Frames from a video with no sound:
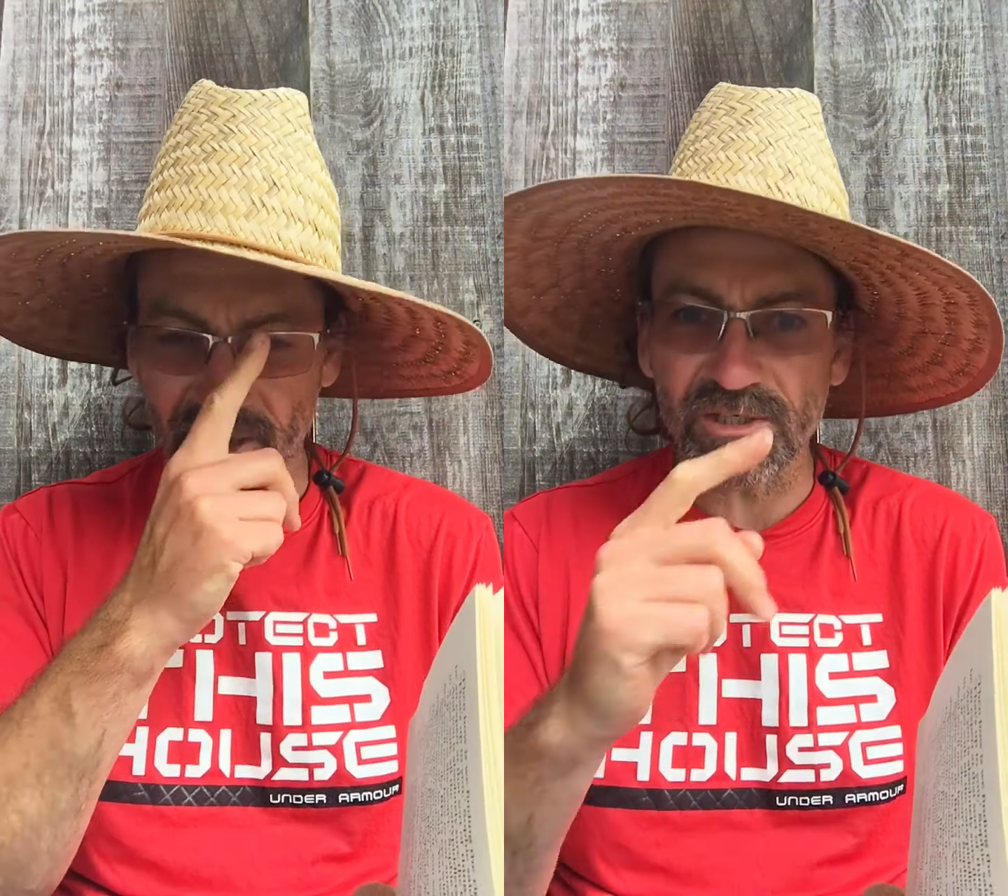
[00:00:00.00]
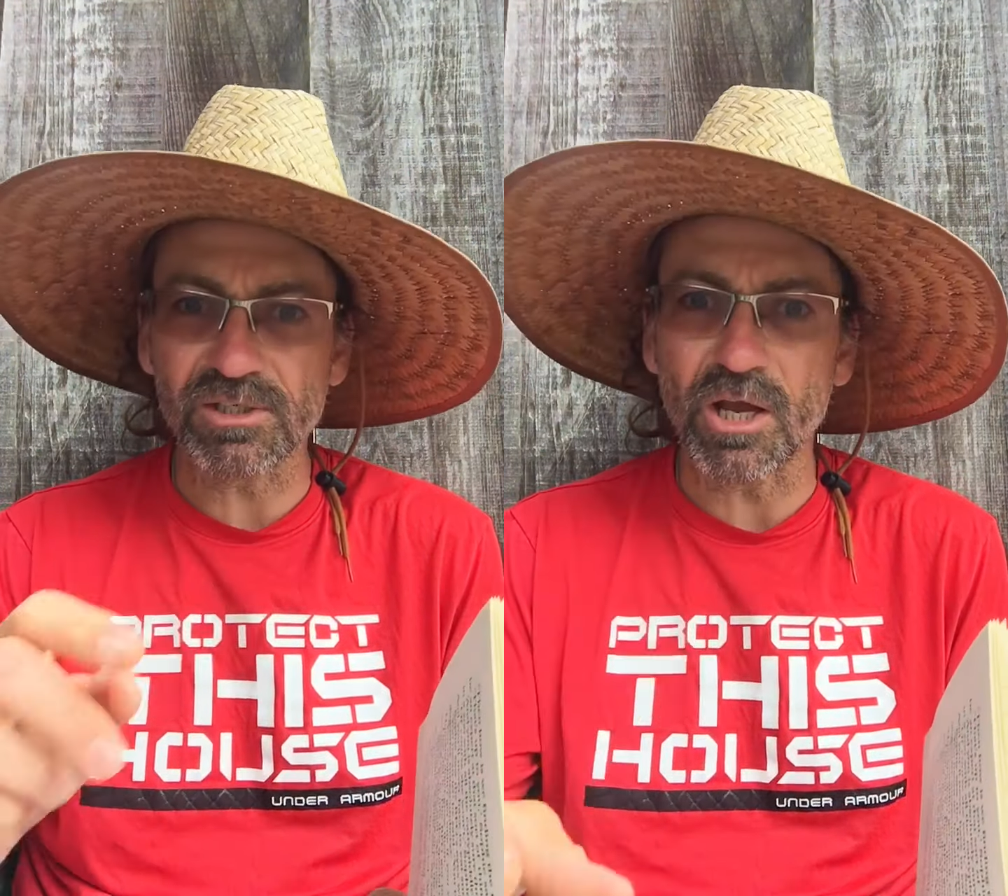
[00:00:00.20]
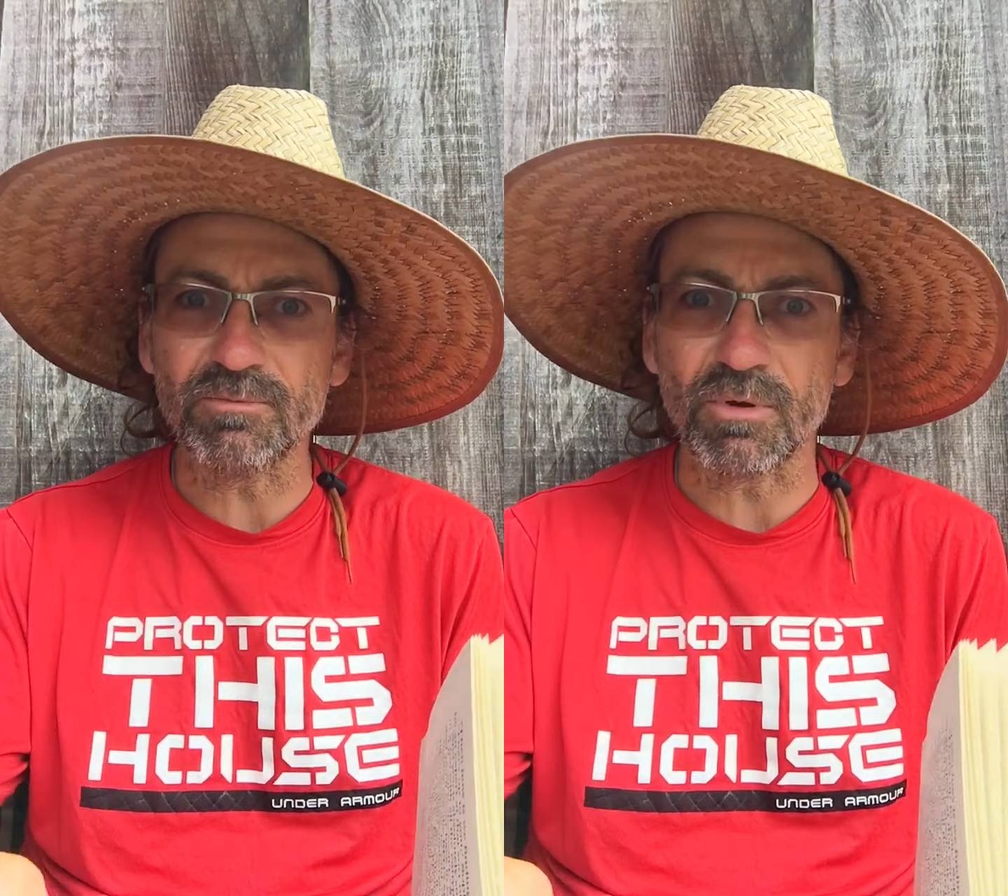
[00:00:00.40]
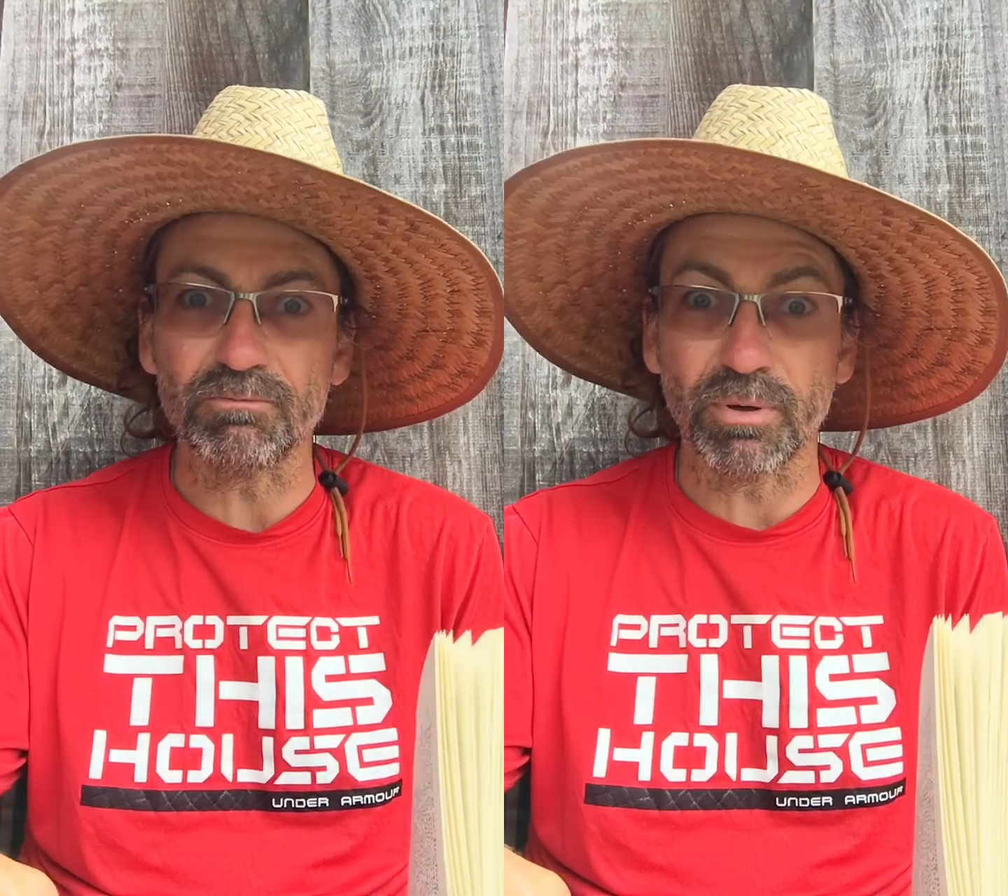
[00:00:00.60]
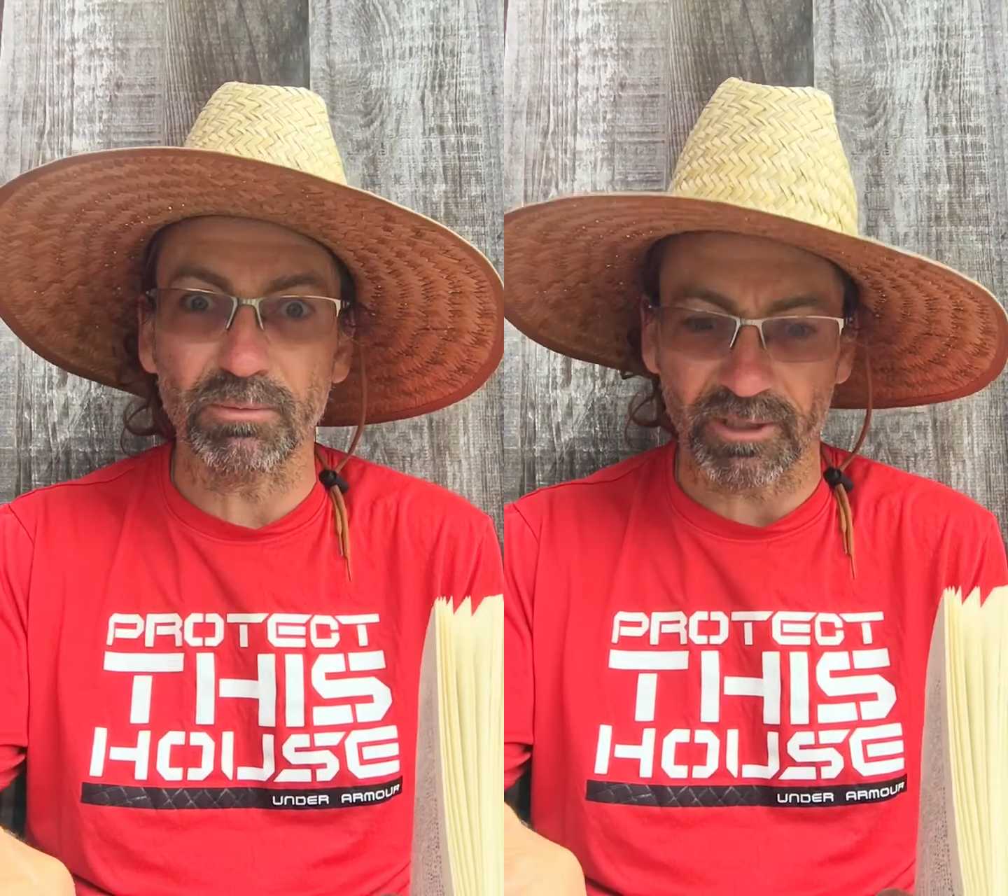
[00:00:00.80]

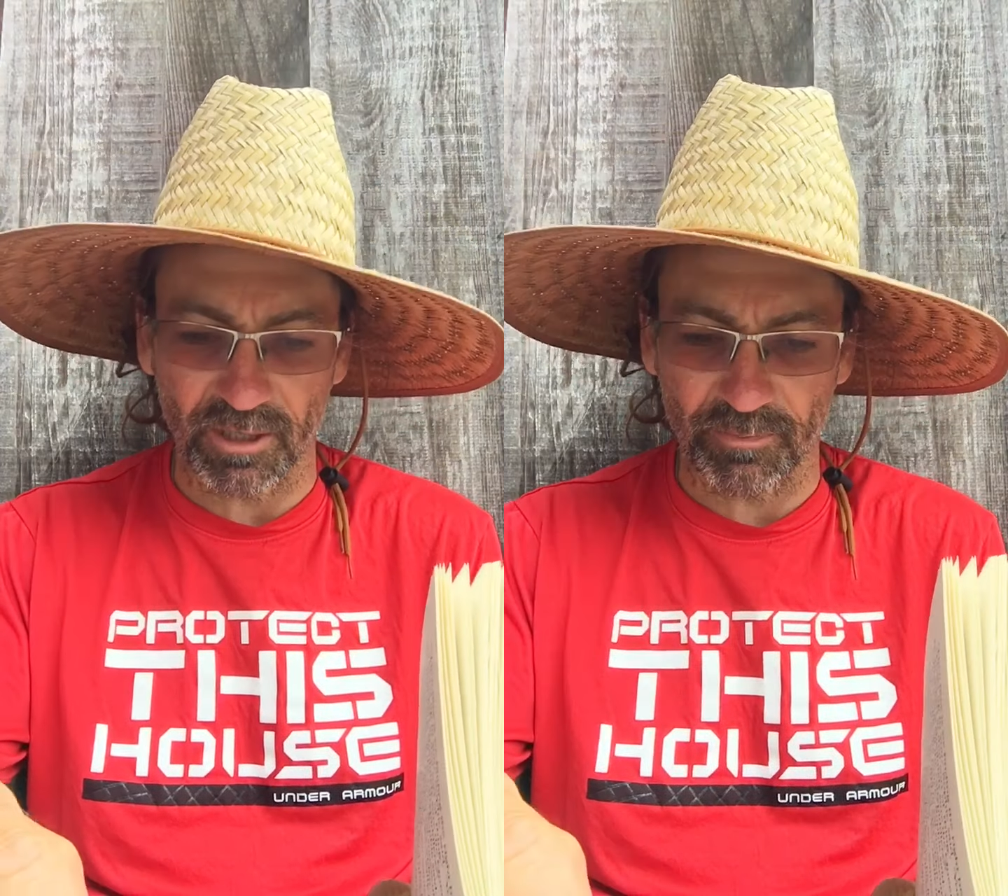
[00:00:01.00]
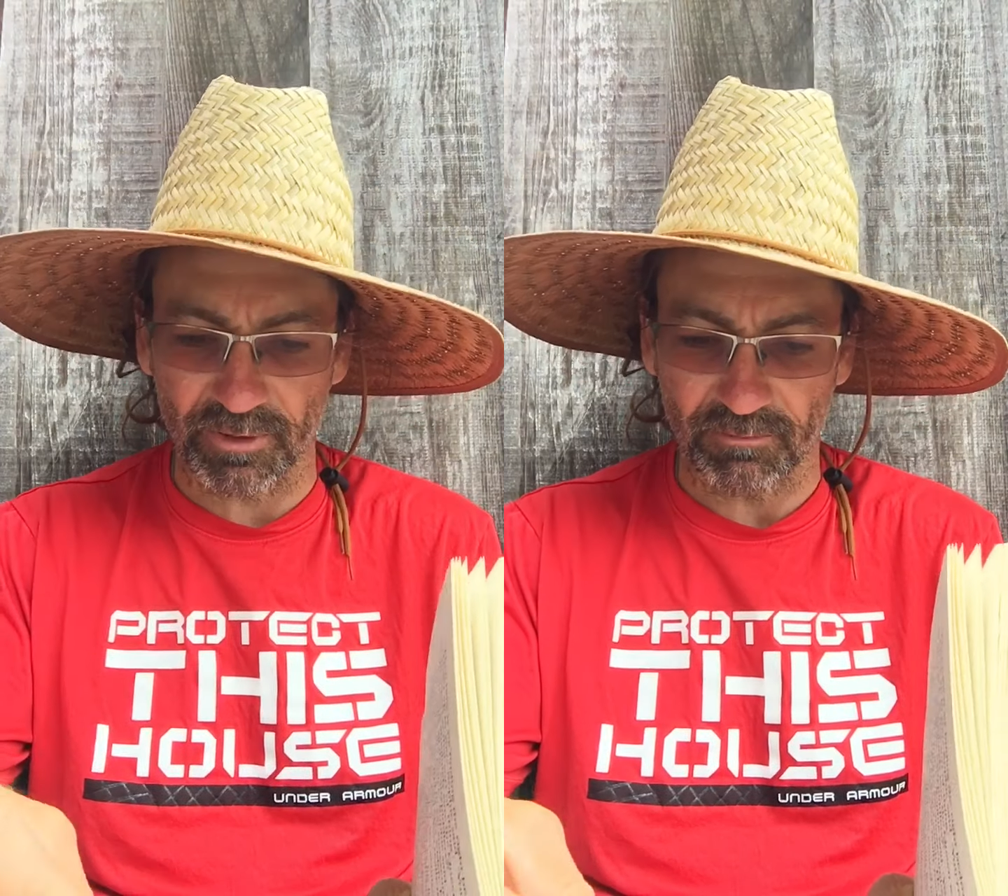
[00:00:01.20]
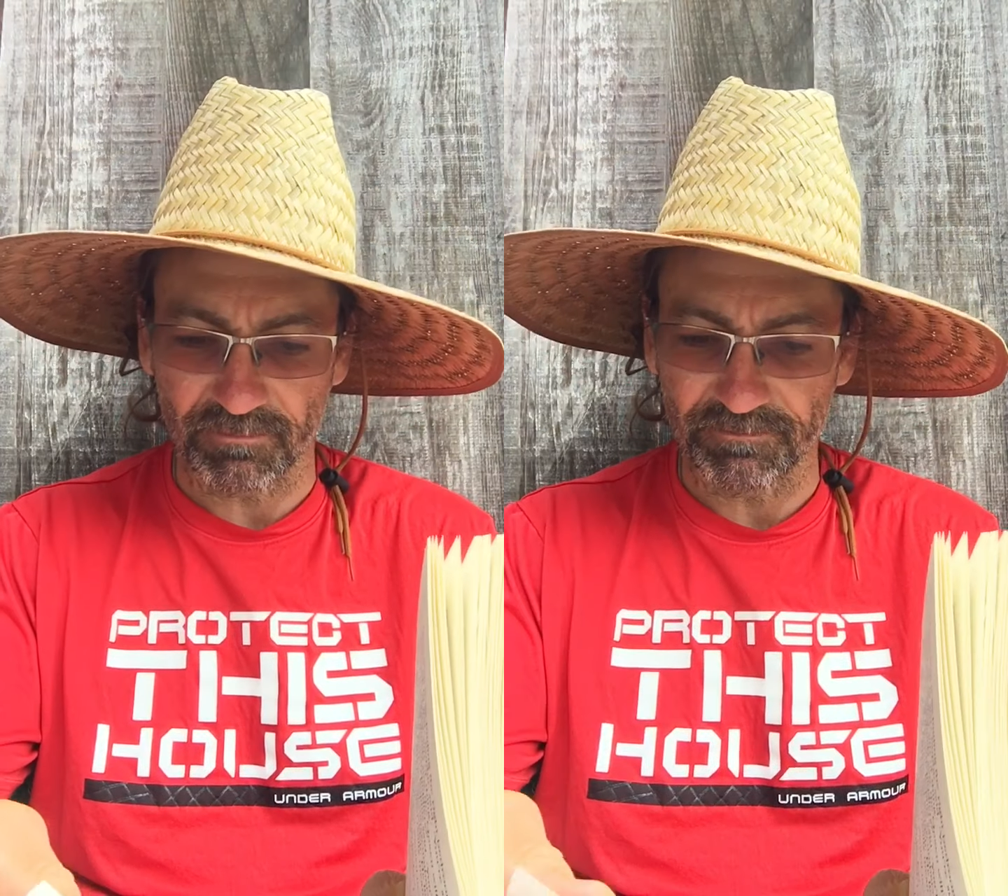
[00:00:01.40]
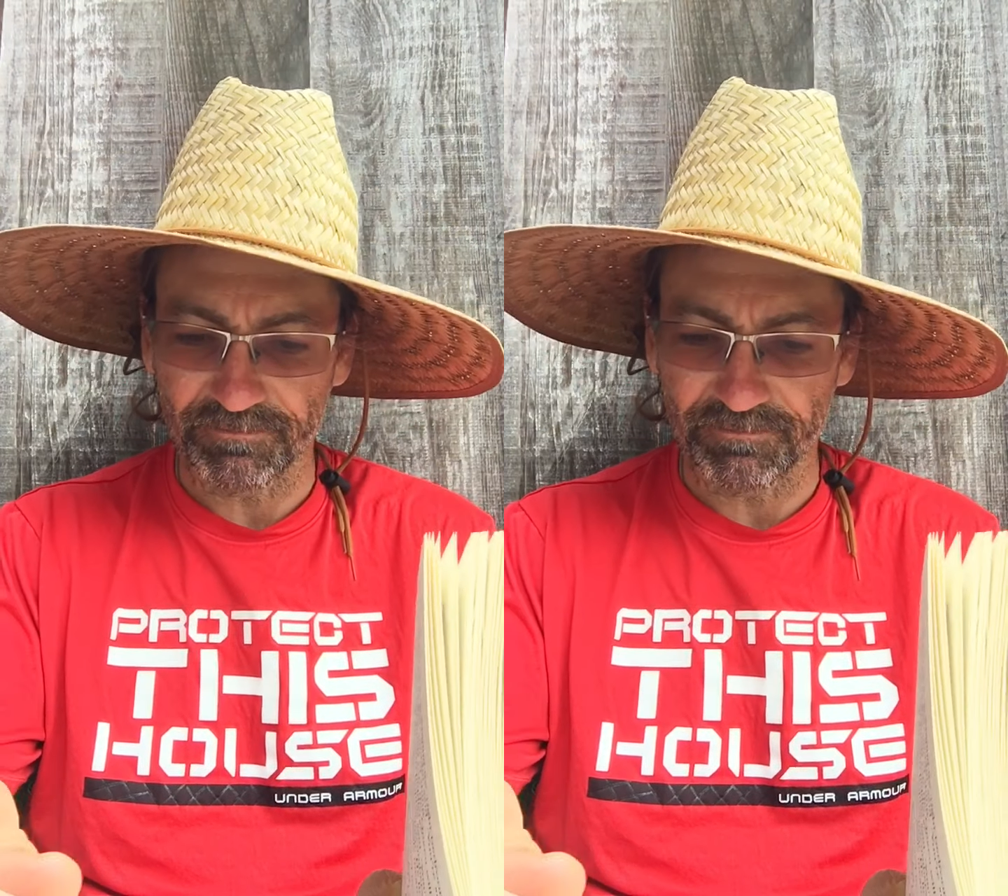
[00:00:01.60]
excitement bubbling up in him